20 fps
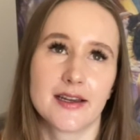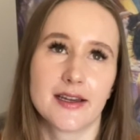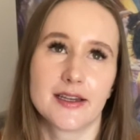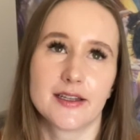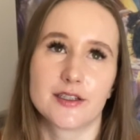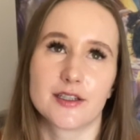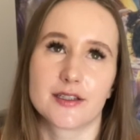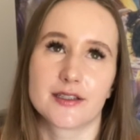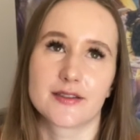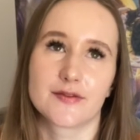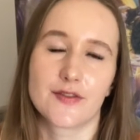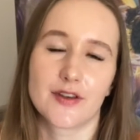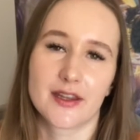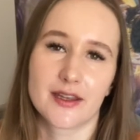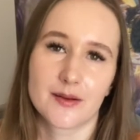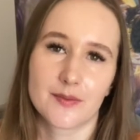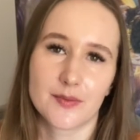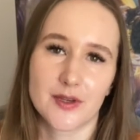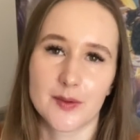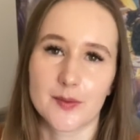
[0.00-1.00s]
just
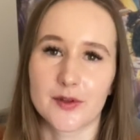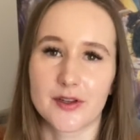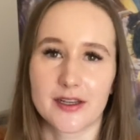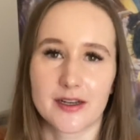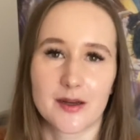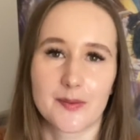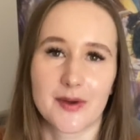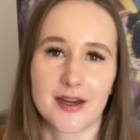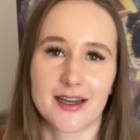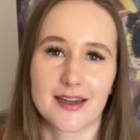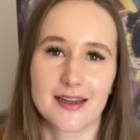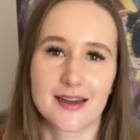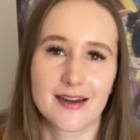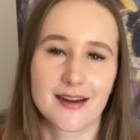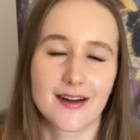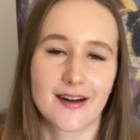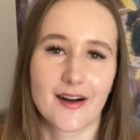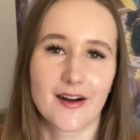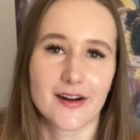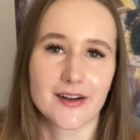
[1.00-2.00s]
filling people in on my
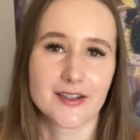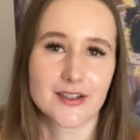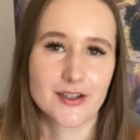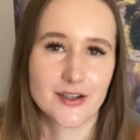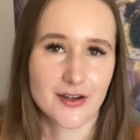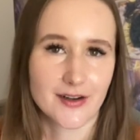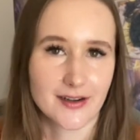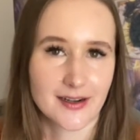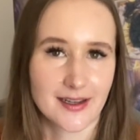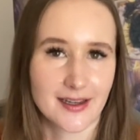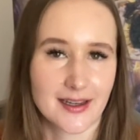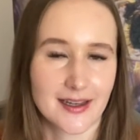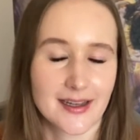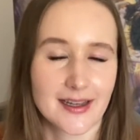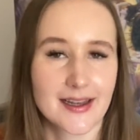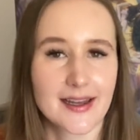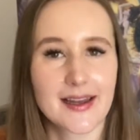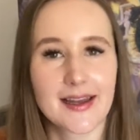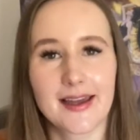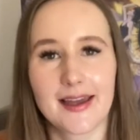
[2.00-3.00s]
art journey.
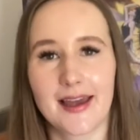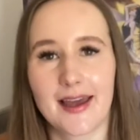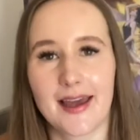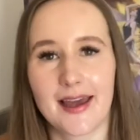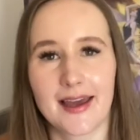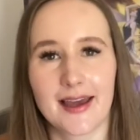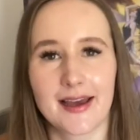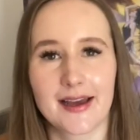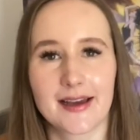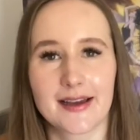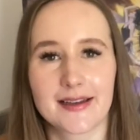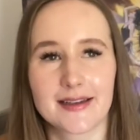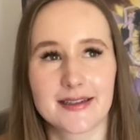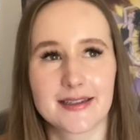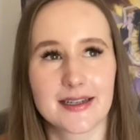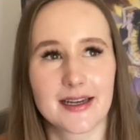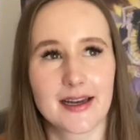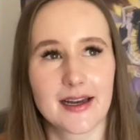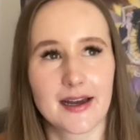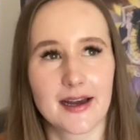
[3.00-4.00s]
And
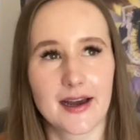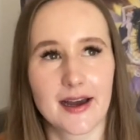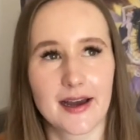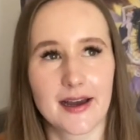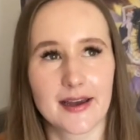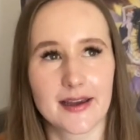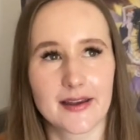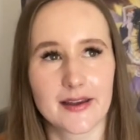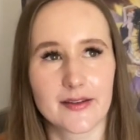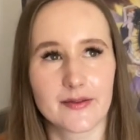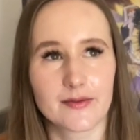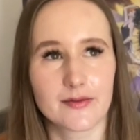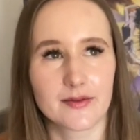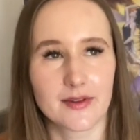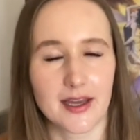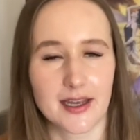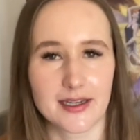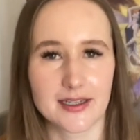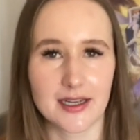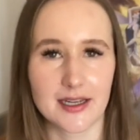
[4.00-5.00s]
I
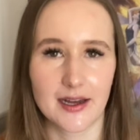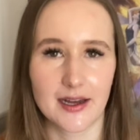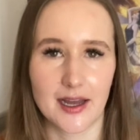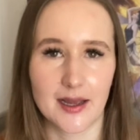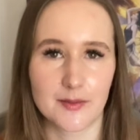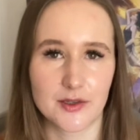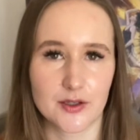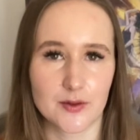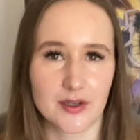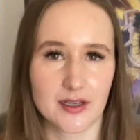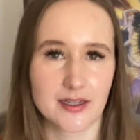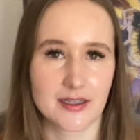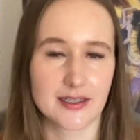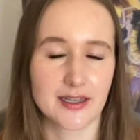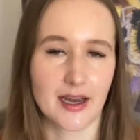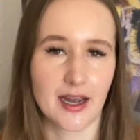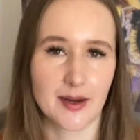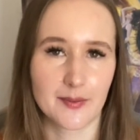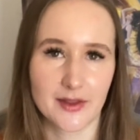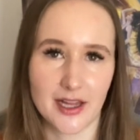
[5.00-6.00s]
like I'm doing
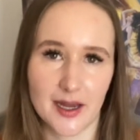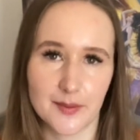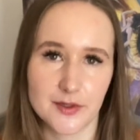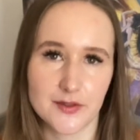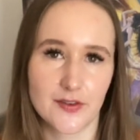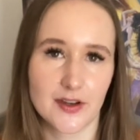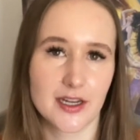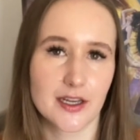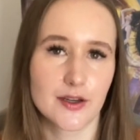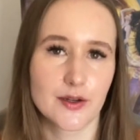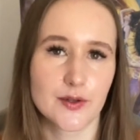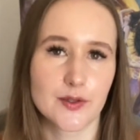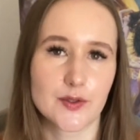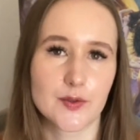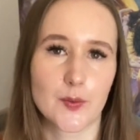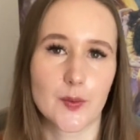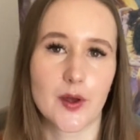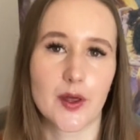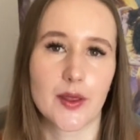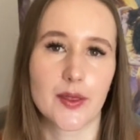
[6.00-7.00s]
time-lapse videos
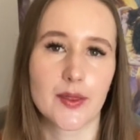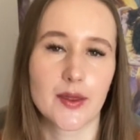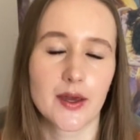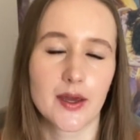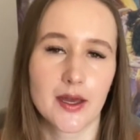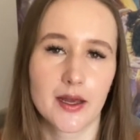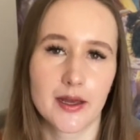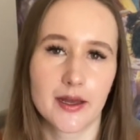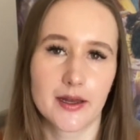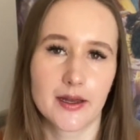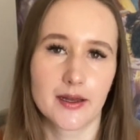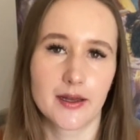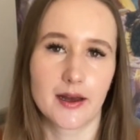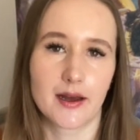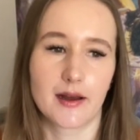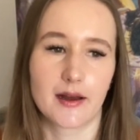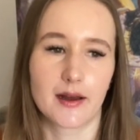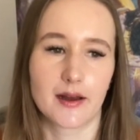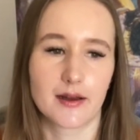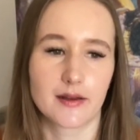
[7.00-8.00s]
with
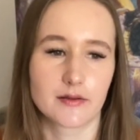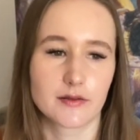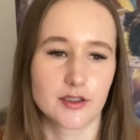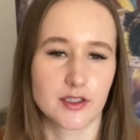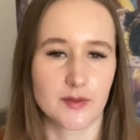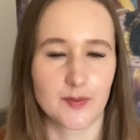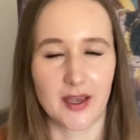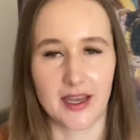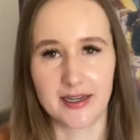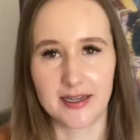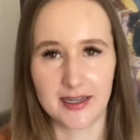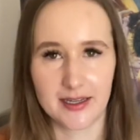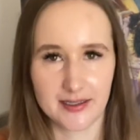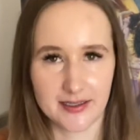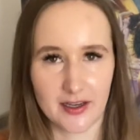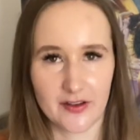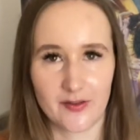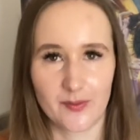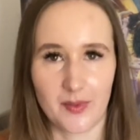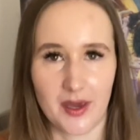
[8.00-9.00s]
uh, just paintings
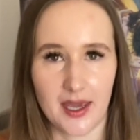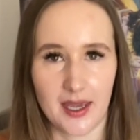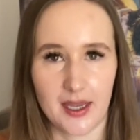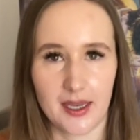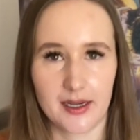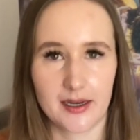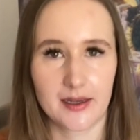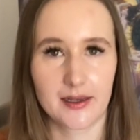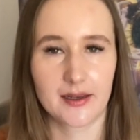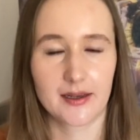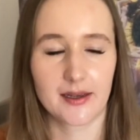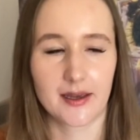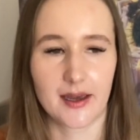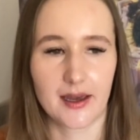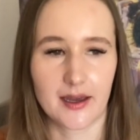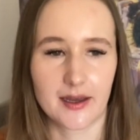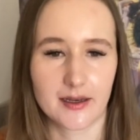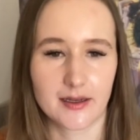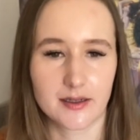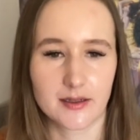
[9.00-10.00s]
I've made,
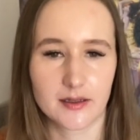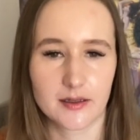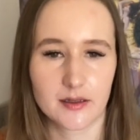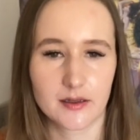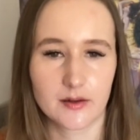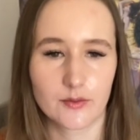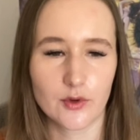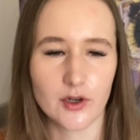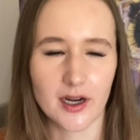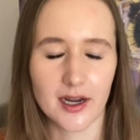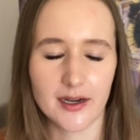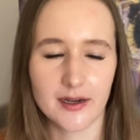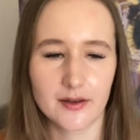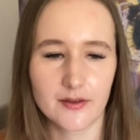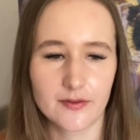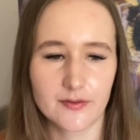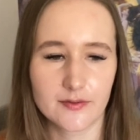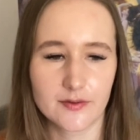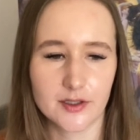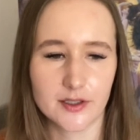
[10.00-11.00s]
and we're kind
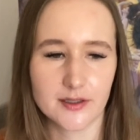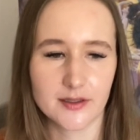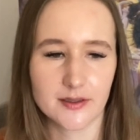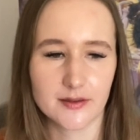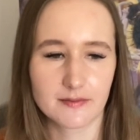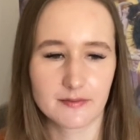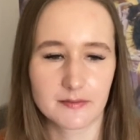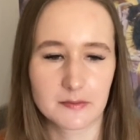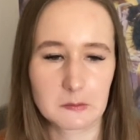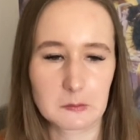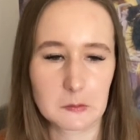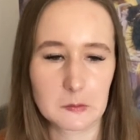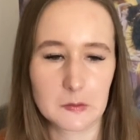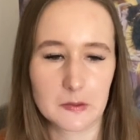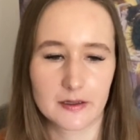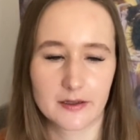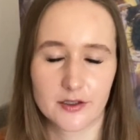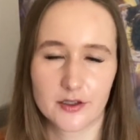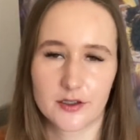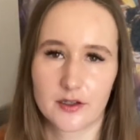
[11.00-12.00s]
of just
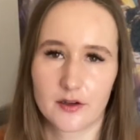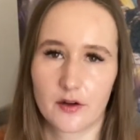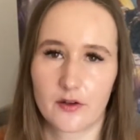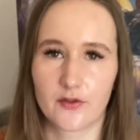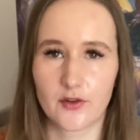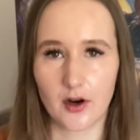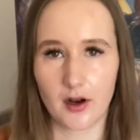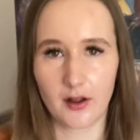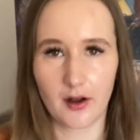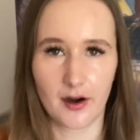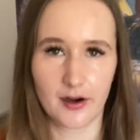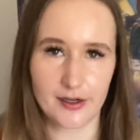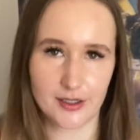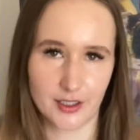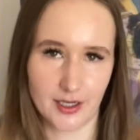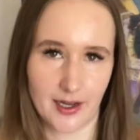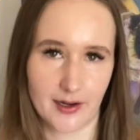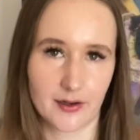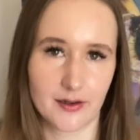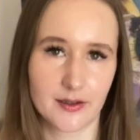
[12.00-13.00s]
just an overall art
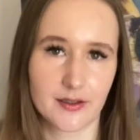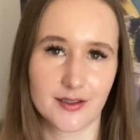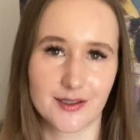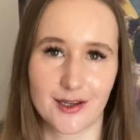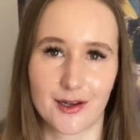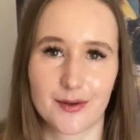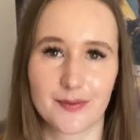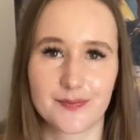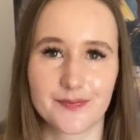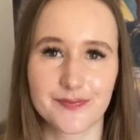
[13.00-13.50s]
channel. So.